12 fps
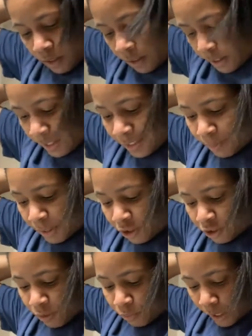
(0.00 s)

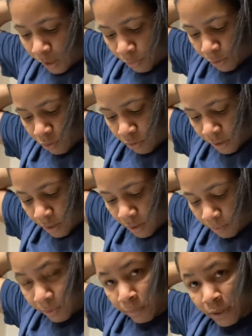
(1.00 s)
Especially like when you get
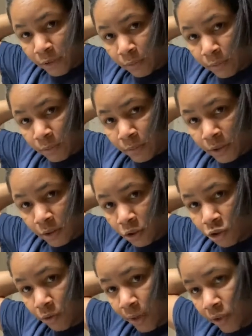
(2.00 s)
compliments from
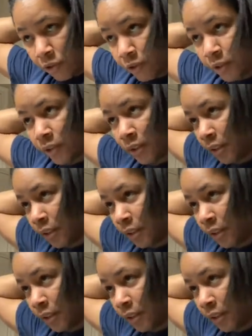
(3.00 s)
strangers.